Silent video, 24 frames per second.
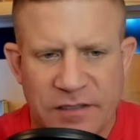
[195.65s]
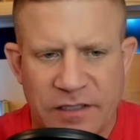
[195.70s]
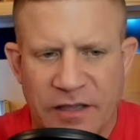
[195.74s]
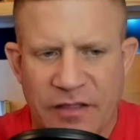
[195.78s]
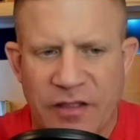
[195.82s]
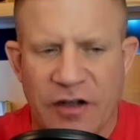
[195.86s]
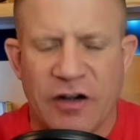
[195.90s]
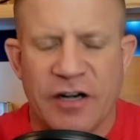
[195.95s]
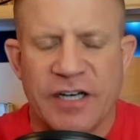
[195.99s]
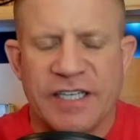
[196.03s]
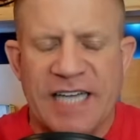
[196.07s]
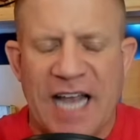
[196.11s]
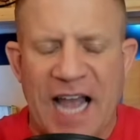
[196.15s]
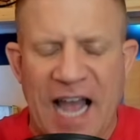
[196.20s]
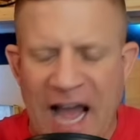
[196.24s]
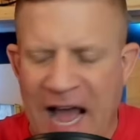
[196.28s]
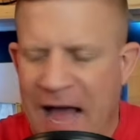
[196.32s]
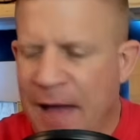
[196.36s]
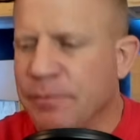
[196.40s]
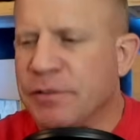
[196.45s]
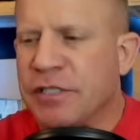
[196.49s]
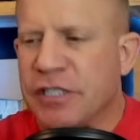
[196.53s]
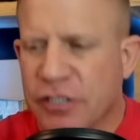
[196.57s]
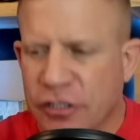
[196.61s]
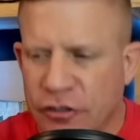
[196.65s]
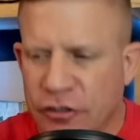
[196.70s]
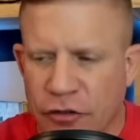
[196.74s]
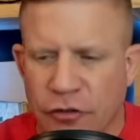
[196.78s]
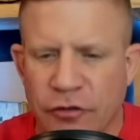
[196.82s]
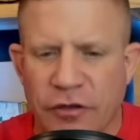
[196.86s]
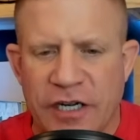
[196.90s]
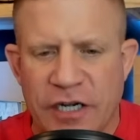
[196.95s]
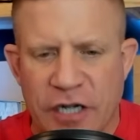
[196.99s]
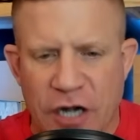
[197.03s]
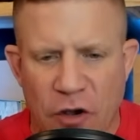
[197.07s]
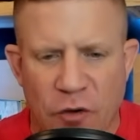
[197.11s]
There is
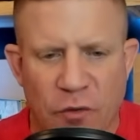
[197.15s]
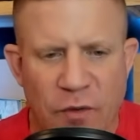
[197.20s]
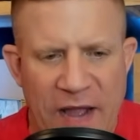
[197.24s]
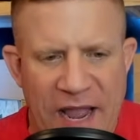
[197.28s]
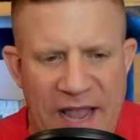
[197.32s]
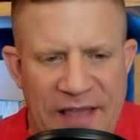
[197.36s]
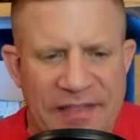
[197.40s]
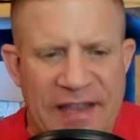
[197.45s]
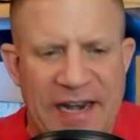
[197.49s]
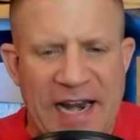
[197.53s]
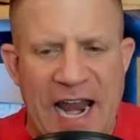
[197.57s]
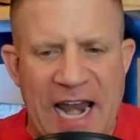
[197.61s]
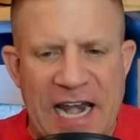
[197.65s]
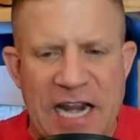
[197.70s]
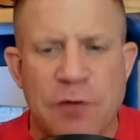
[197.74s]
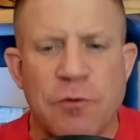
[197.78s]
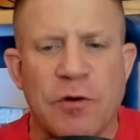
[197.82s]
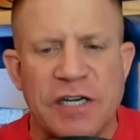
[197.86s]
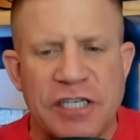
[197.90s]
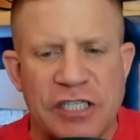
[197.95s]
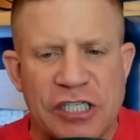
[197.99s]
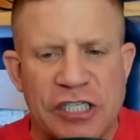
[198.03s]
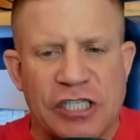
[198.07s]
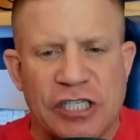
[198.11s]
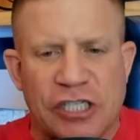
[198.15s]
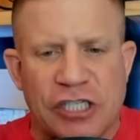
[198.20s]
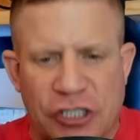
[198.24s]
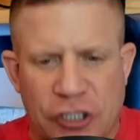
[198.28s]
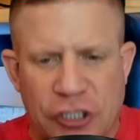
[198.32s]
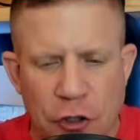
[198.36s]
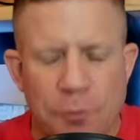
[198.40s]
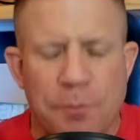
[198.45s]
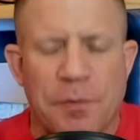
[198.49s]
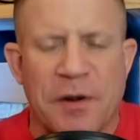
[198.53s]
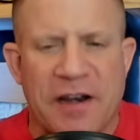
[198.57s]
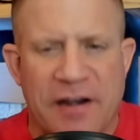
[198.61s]
absolutely no way that anyone is
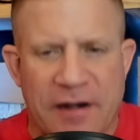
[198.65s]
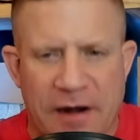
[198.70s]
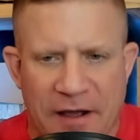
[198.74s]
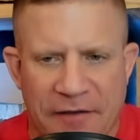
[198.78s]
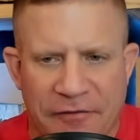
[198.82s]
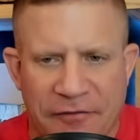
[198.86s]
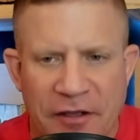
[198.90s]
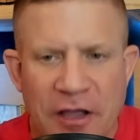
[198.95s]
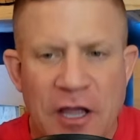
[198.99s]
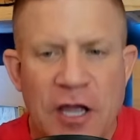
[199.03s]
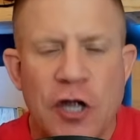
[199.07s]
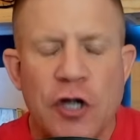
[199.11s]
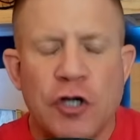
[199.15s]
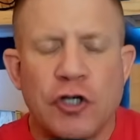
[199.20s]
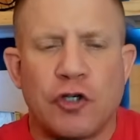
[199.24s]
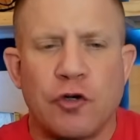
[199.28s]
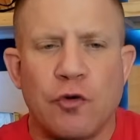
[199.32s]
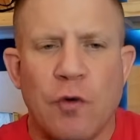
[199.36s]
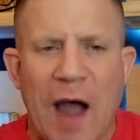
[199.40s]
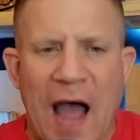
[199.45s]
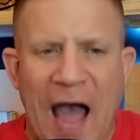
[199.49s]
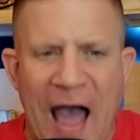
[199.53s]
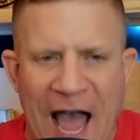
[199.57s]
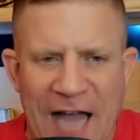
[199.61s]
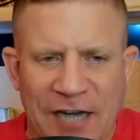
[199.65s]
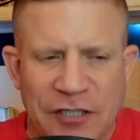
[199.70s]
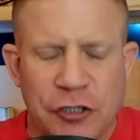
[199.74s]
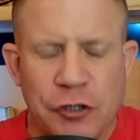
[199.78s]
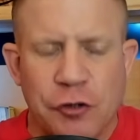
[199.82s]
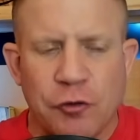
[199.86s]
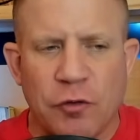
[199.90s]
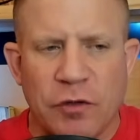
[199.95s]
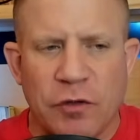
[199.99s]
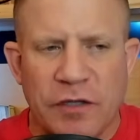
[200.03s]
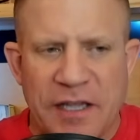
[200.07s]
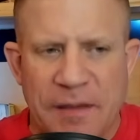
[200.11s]
stupid enough to
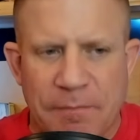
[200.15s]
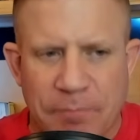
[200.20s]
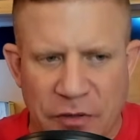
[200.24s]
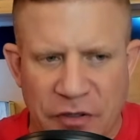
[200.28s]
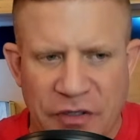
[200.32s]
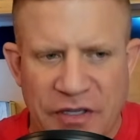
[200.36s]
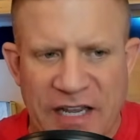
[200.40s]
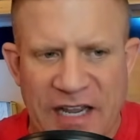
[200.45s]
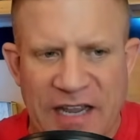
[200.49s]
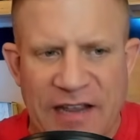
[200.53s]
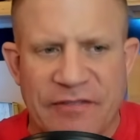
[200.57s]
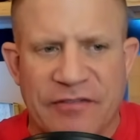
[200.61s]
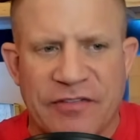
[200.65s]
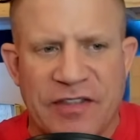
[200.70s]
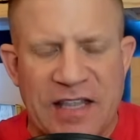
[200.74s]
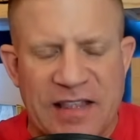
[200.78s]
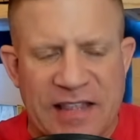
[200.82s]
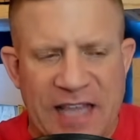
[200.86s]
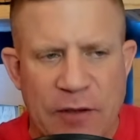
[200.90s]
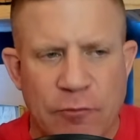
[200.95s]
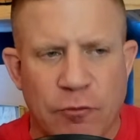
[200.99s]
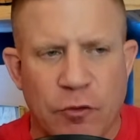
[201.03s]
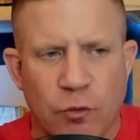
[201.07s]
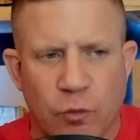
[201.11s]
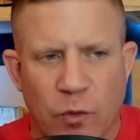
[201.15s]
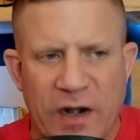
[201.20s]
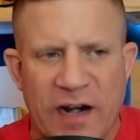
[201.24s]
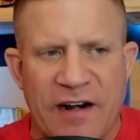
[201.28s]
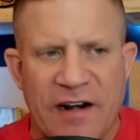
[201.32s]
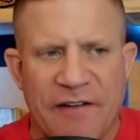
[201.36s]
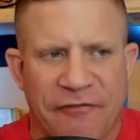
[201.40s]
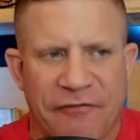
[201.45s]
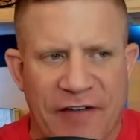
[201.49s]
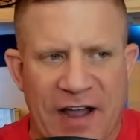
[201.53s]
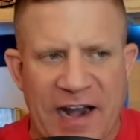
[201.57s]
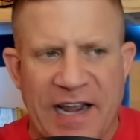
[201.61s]
actually believe that they would win in
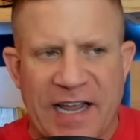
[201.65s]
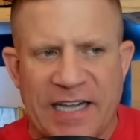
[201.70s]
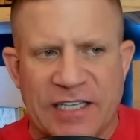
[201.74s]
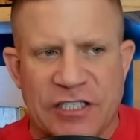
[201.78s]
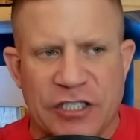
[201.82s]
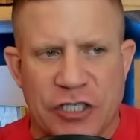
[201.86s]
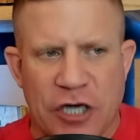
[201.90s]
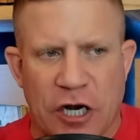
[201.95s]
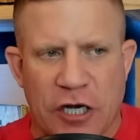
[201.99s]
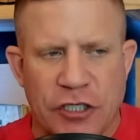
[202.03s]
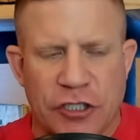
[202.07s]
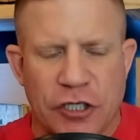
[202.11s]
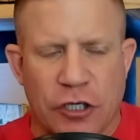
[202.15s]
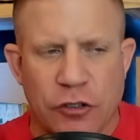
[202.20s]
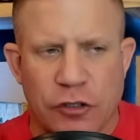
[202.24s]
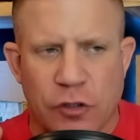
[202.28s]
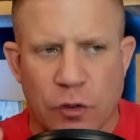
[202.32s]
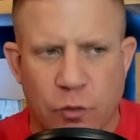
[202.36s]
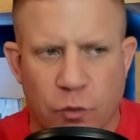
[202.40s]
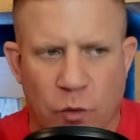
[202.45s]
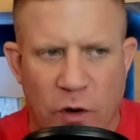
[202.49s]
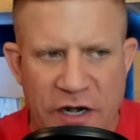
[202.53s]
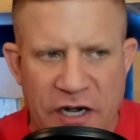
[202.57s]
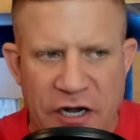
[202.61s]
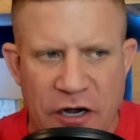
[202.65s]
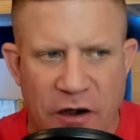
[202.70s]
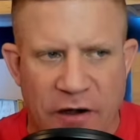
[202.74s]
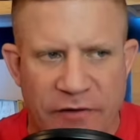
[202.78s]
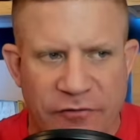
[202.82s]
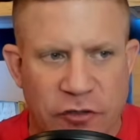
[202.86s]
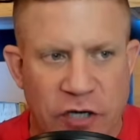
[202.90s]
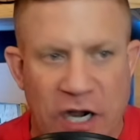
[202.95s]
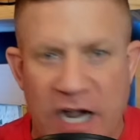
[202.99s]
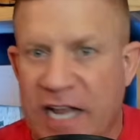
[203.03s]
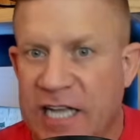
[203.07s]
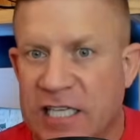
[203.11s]
a fight against Jon Jones with 1 year
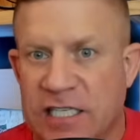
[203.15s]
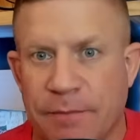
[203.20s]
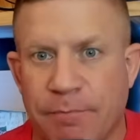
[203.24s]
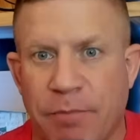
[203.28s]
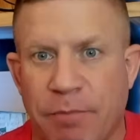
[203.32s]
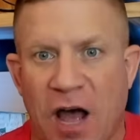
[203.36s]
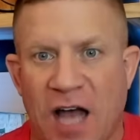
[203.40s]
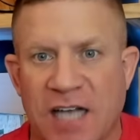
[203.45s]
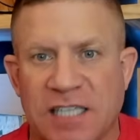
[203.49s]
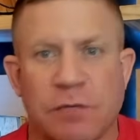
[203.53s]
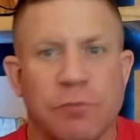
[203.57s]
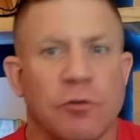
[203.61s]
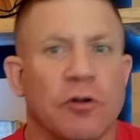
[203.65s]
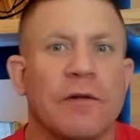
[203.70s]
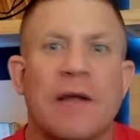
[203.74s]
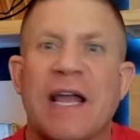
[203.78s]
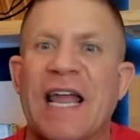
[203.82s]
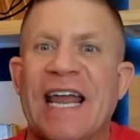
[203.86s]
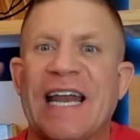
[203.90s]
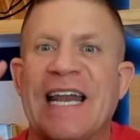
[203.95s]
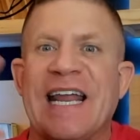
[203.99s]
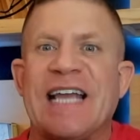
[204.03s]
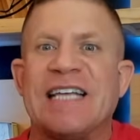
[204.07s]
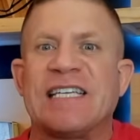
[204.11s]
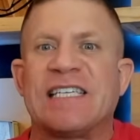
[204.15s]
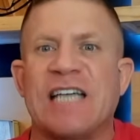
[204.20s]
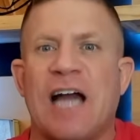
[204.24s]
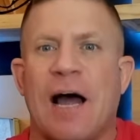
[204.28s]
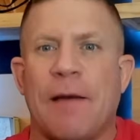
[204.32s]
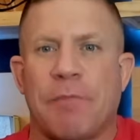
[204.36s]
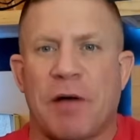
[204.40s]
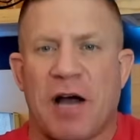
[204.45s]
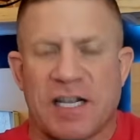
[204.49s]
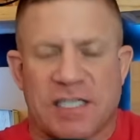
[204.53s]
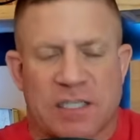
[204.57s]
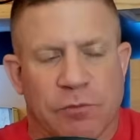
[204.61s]
of training. It's impossible. It is
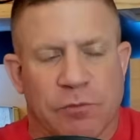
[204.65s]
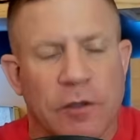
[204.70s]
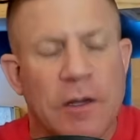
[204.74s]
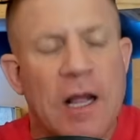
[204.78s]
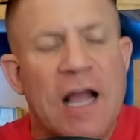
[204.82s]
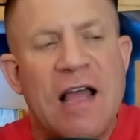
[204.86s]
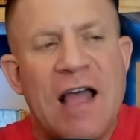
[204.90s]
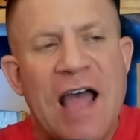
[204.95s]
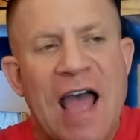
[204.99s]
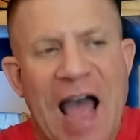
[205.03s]
not possible.